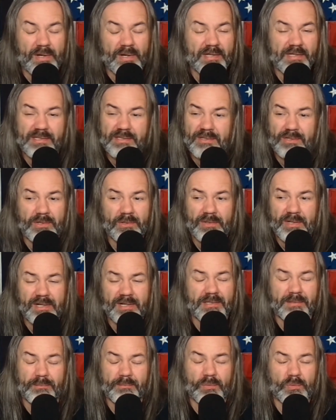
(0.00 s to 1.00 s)
Why you go down
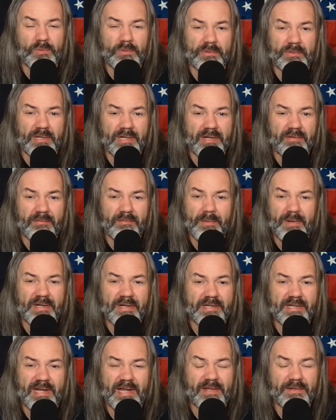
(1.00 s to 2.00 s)
to the border and
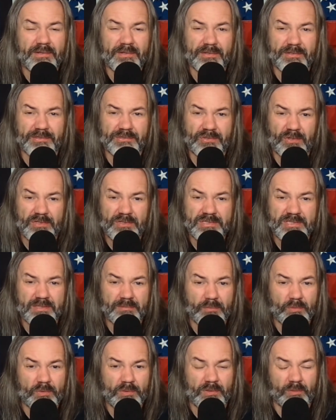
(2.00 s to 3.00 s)
everybody down there that's crossing the
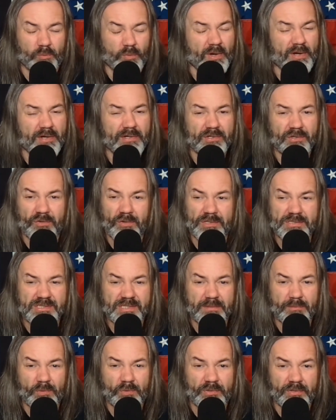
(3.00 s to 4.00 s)
border, why are you
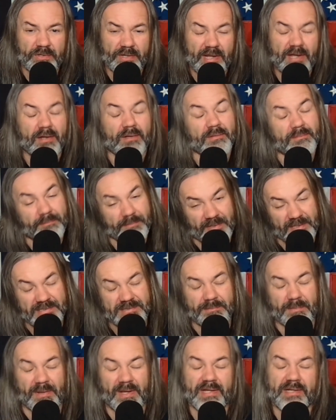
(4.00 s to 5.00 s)
crossing the border now?
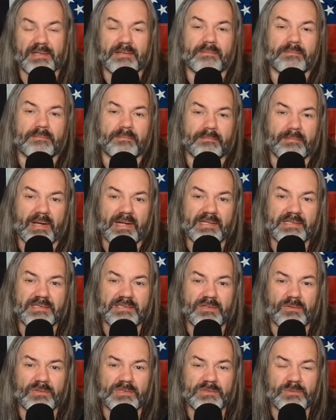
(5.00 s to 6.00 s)
Because Biden
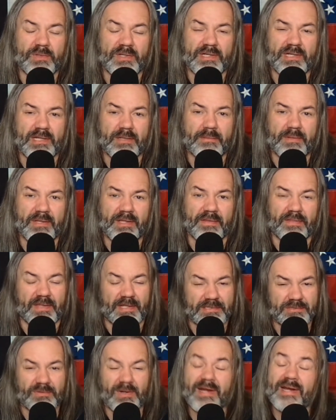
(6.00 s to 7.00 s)
told us we can come in.
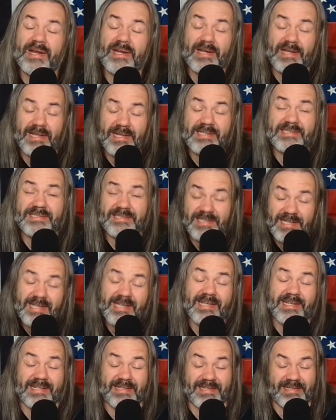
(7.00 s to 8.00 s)
That's right, and he
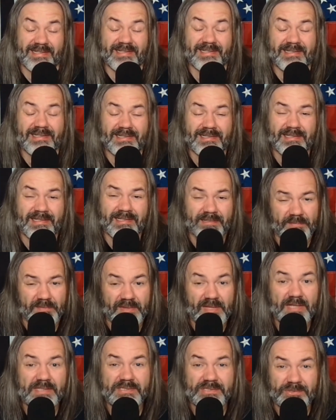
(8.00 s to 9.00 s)
did.
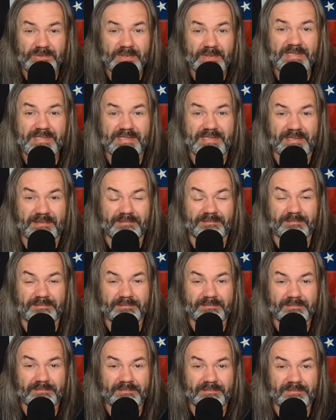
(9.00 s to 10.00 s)
That's treason.
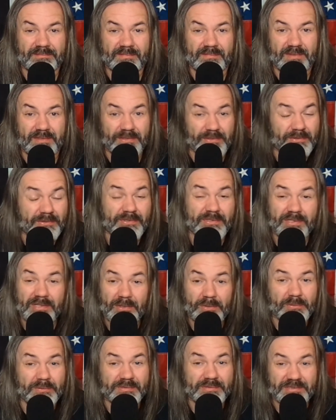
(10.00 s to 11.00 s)
You
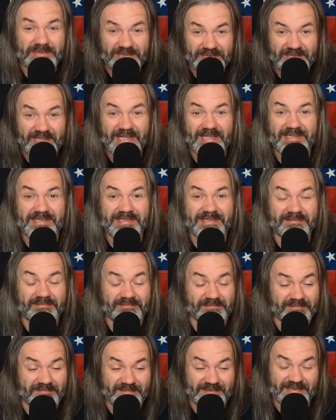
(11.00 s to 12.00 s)
don't just
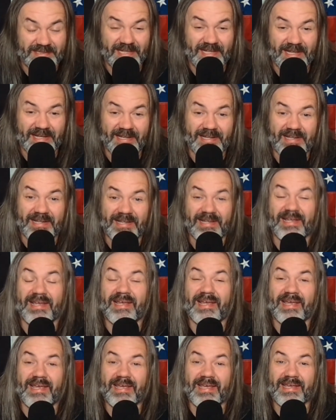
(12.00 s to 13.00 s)
say,
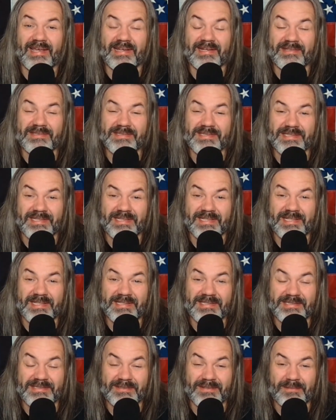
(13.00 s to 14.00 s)
hey, here's the
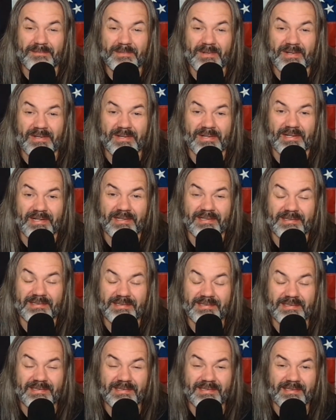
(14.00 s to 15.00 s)
keys to America.
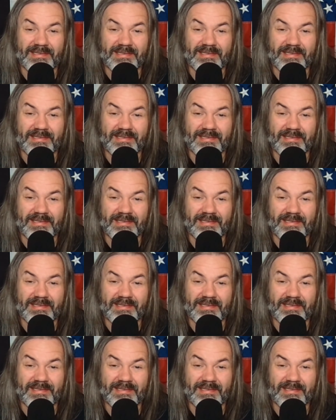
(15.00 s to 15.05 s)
